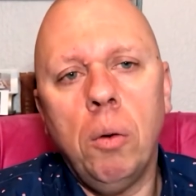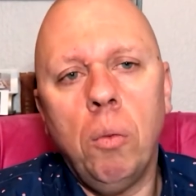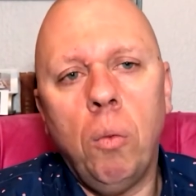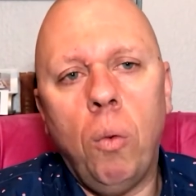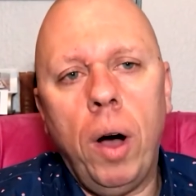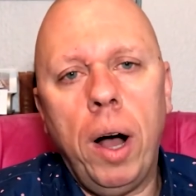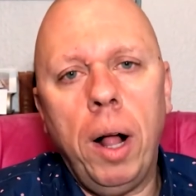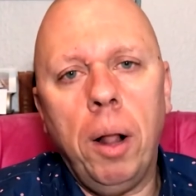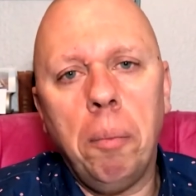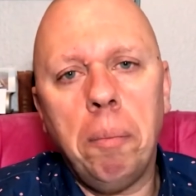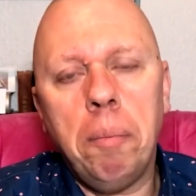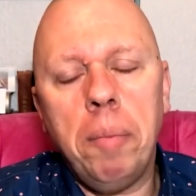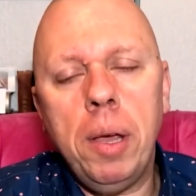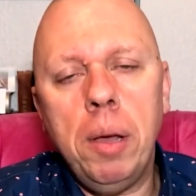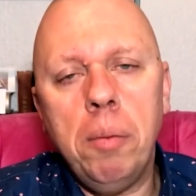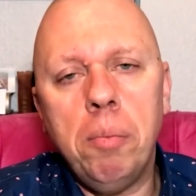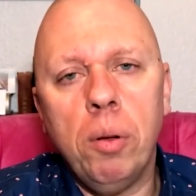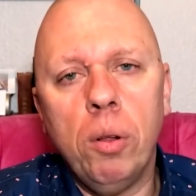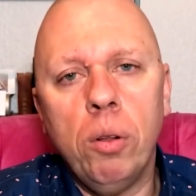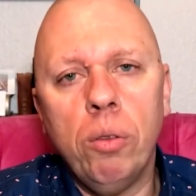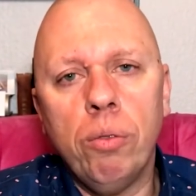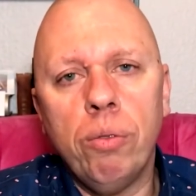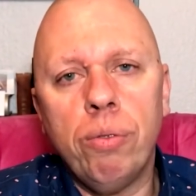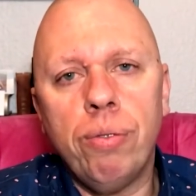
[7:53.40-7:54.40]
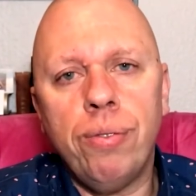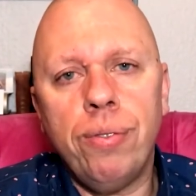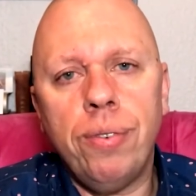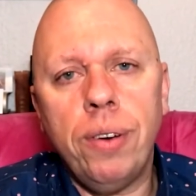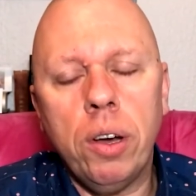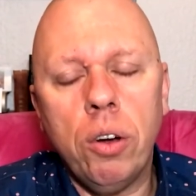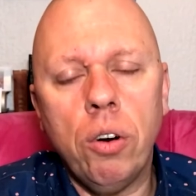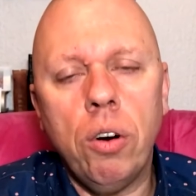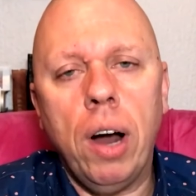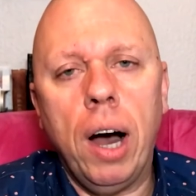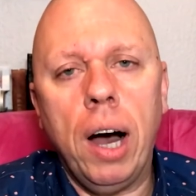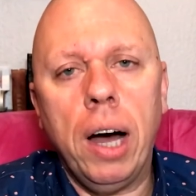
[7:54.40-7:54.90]
while people
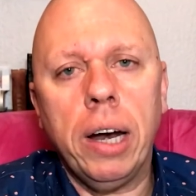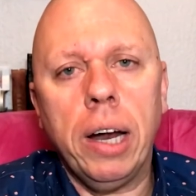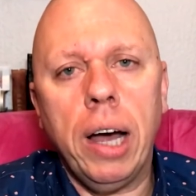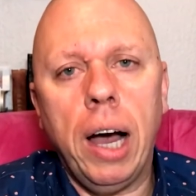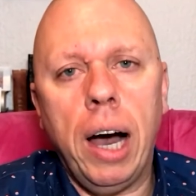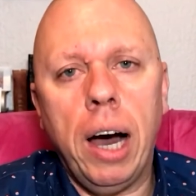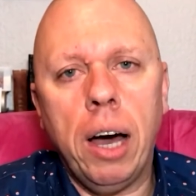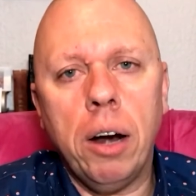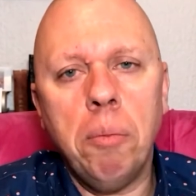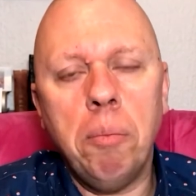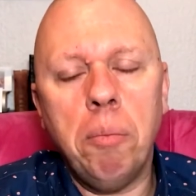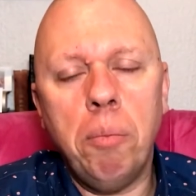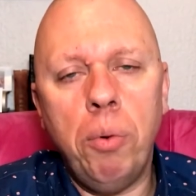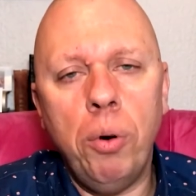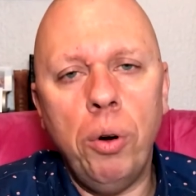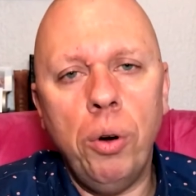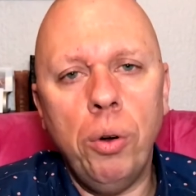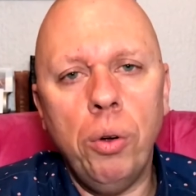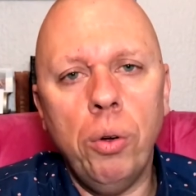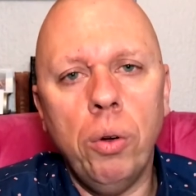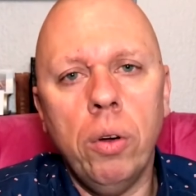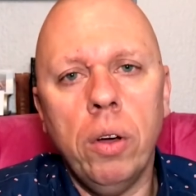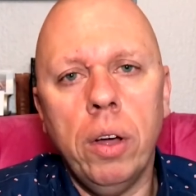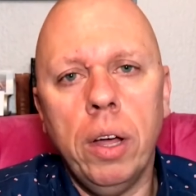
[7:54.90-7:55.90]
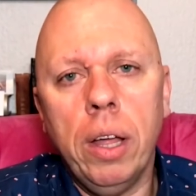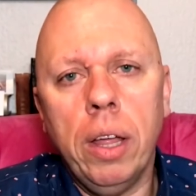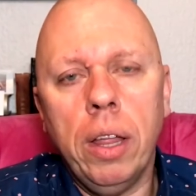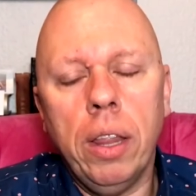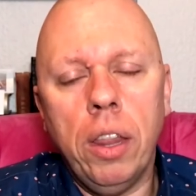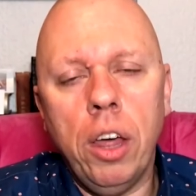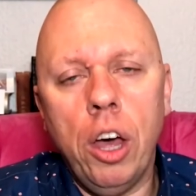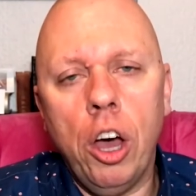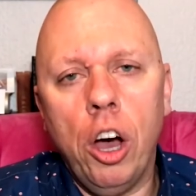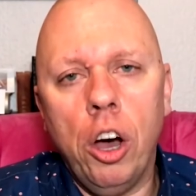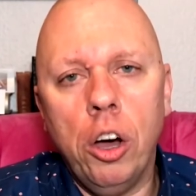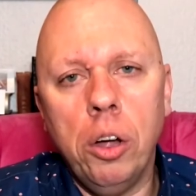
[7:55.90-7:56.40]
figure out how to brew
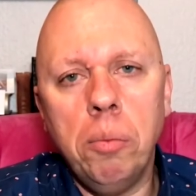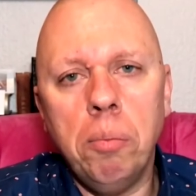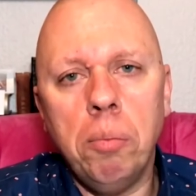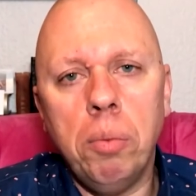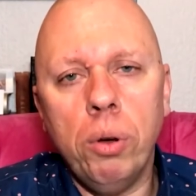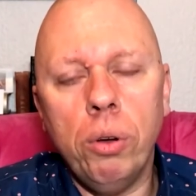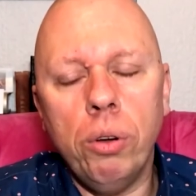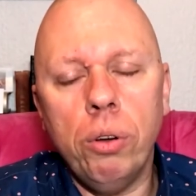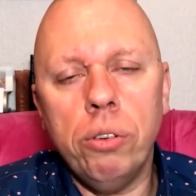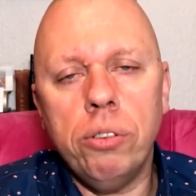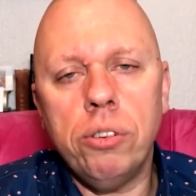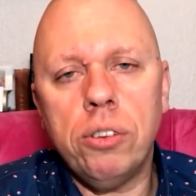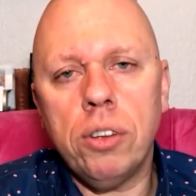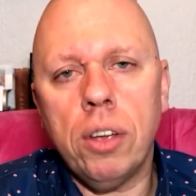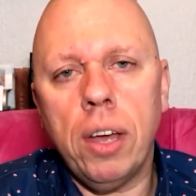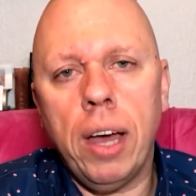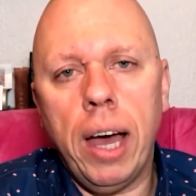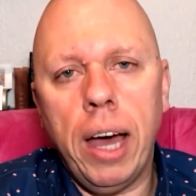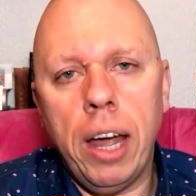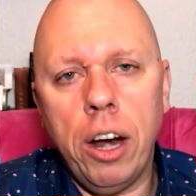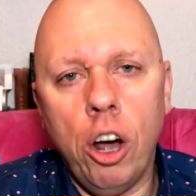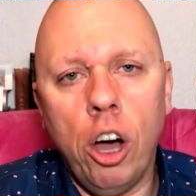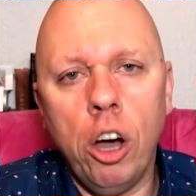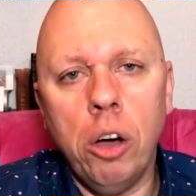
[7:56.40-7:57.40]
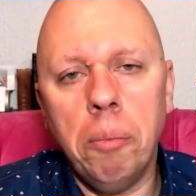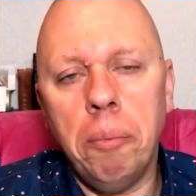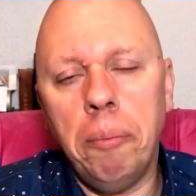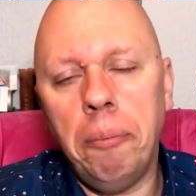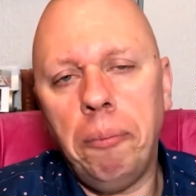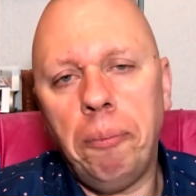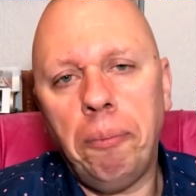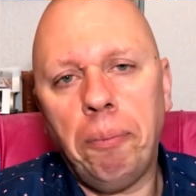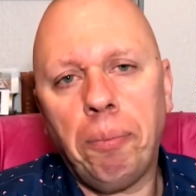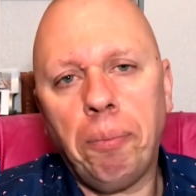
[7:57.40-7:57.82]
their own booze at home.